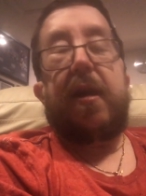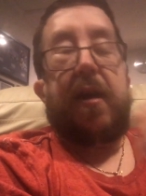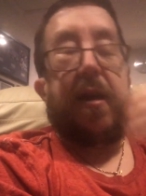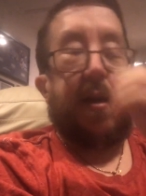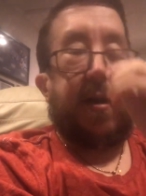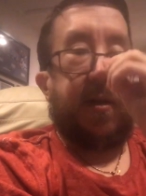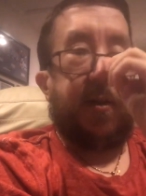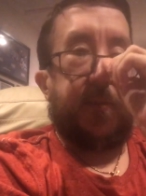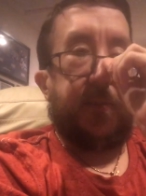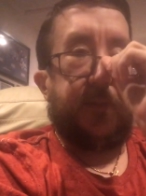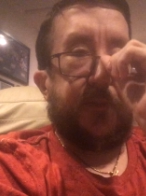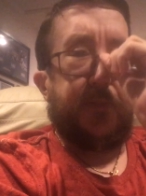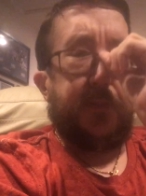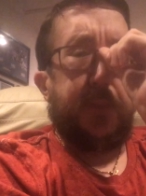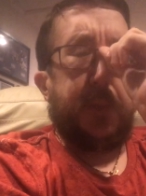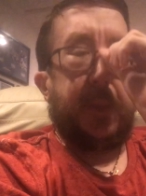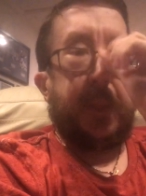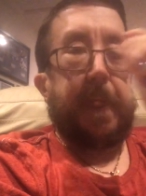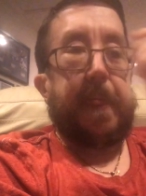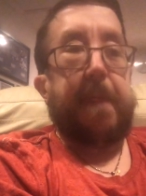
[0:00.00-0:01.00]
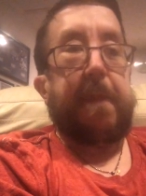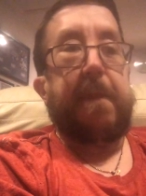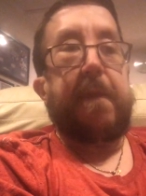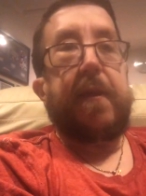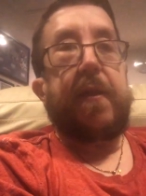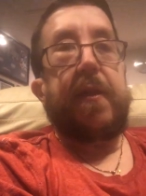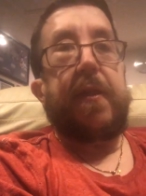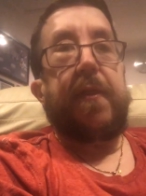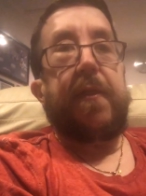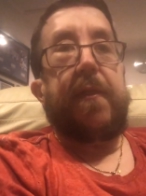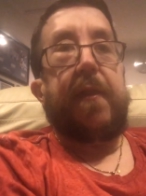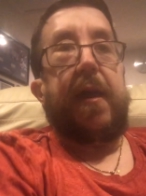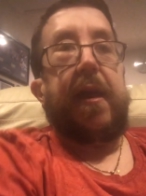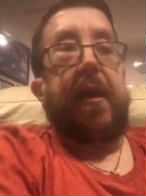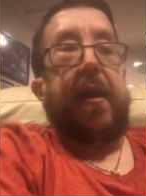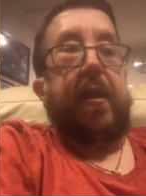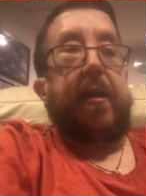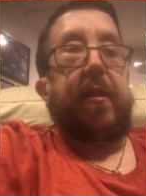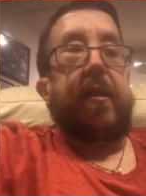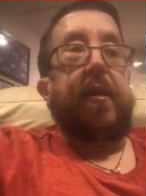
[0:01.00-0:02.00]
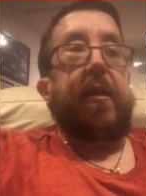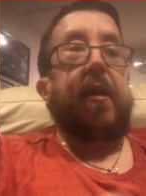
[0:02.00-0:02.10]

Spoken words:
um, that